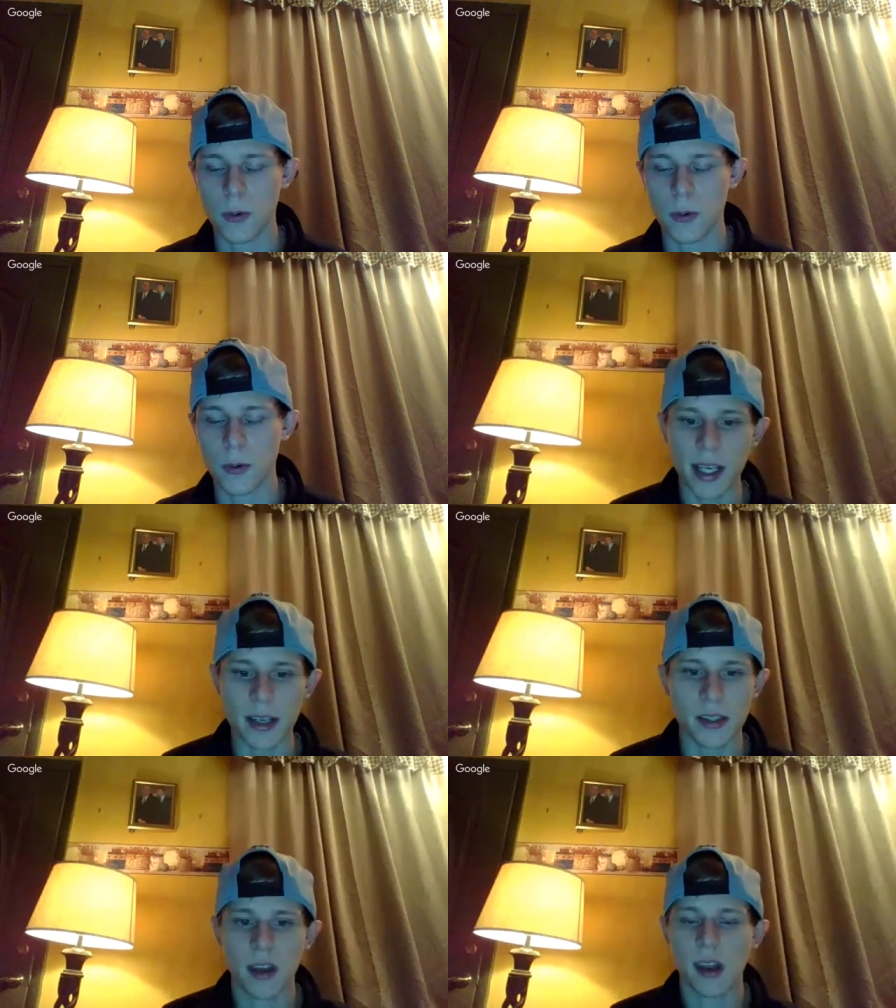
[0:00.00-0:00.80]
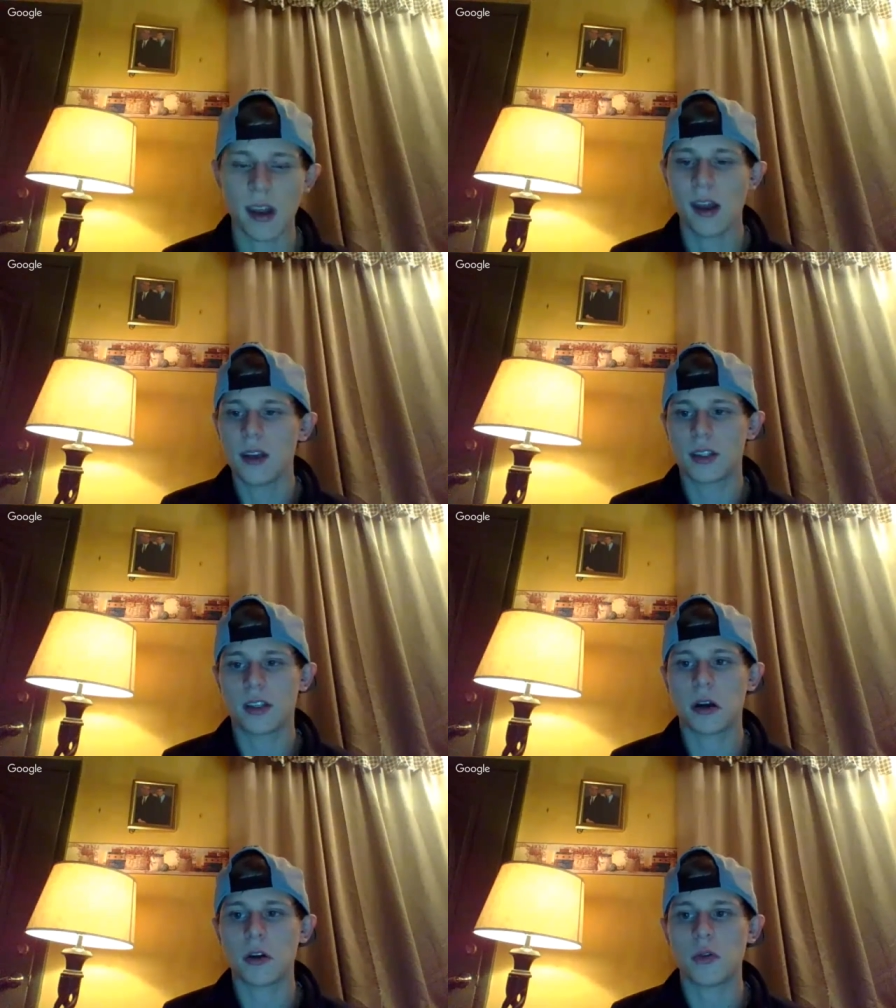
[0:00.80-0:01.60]
That's how it is.
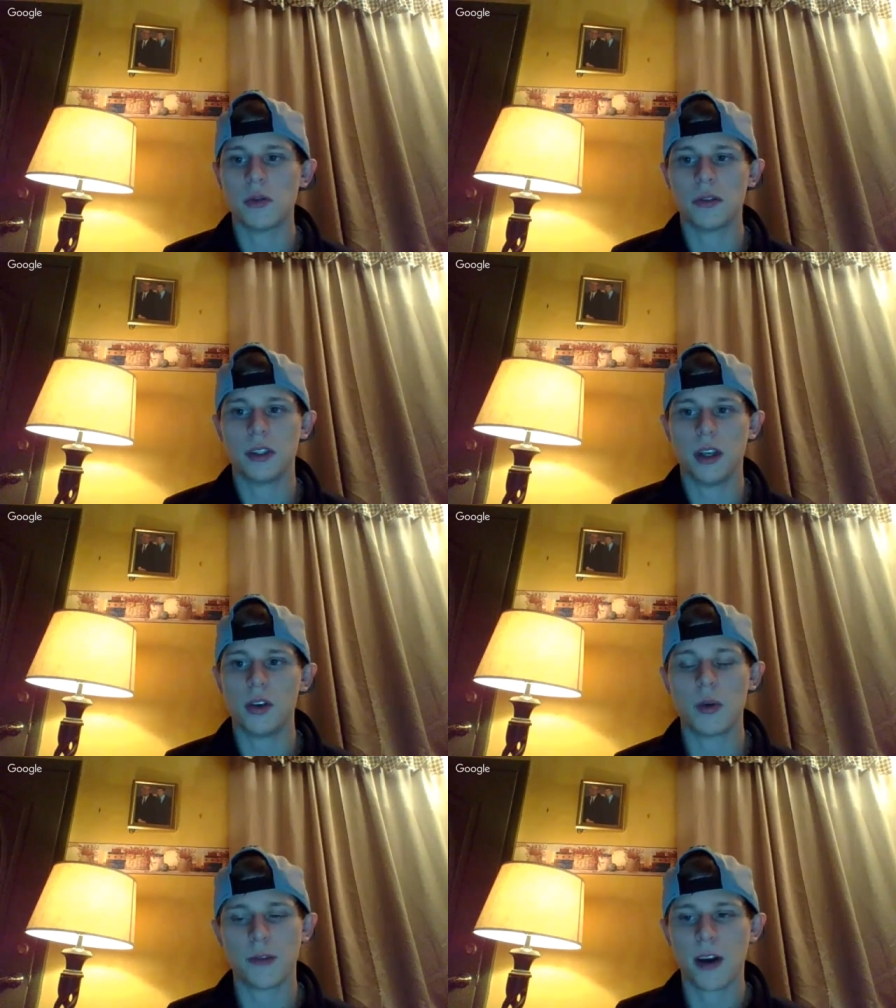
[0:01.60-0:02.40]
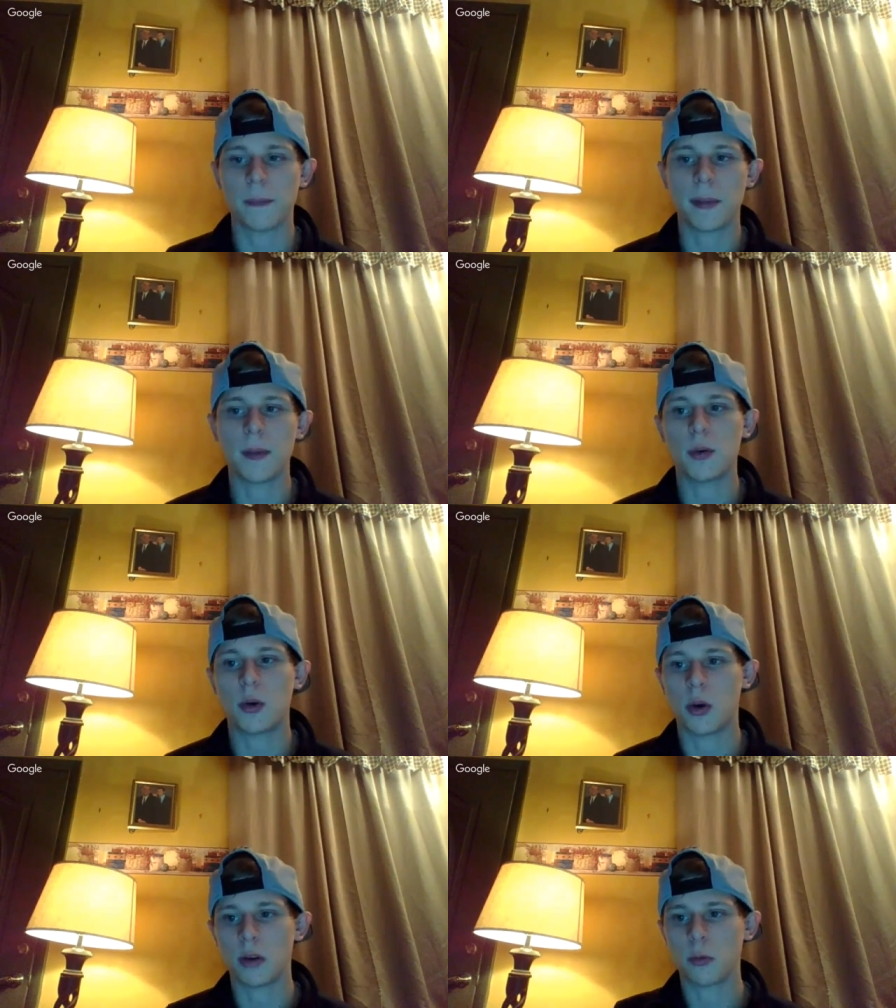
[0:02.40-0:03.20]
So, you want to find people
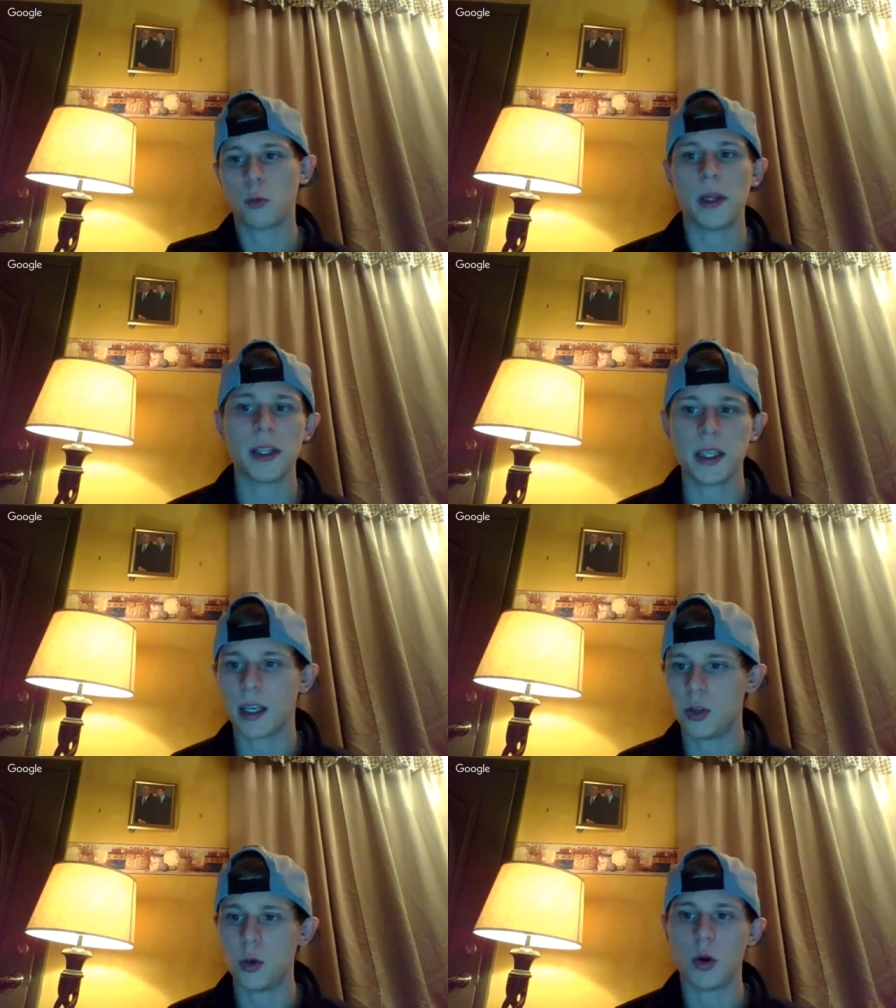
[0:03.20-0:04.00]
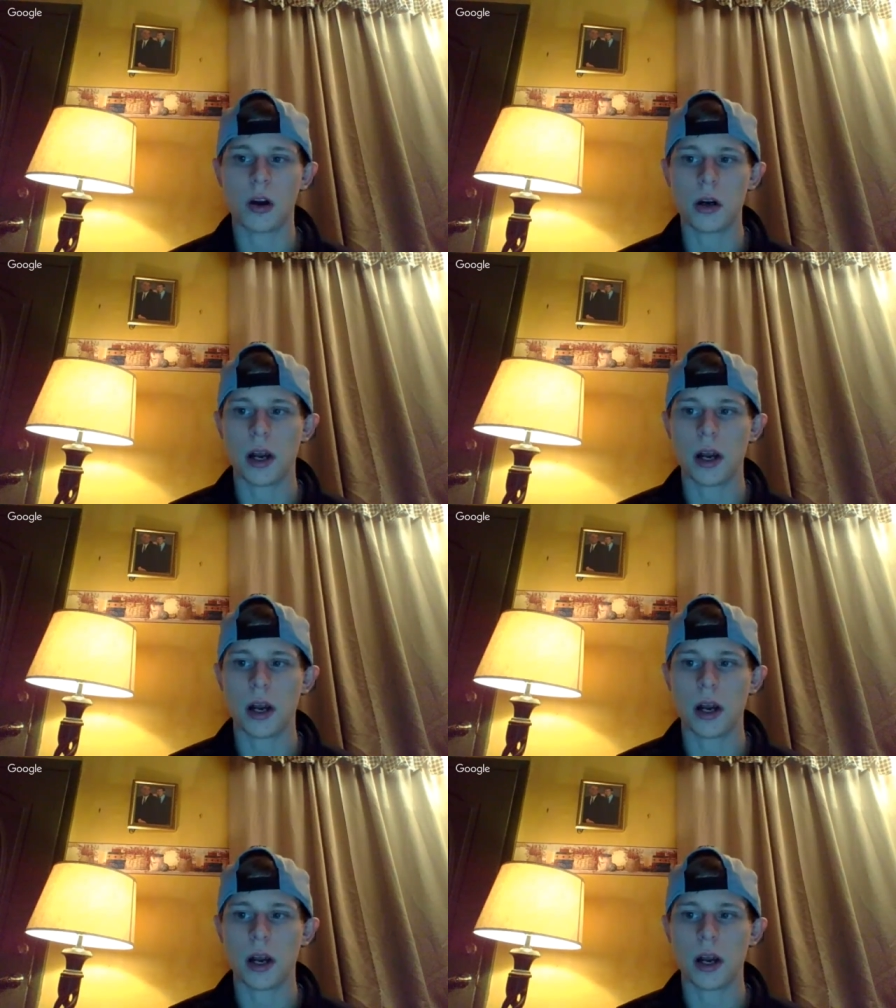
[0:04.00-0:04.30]
who are willing and who are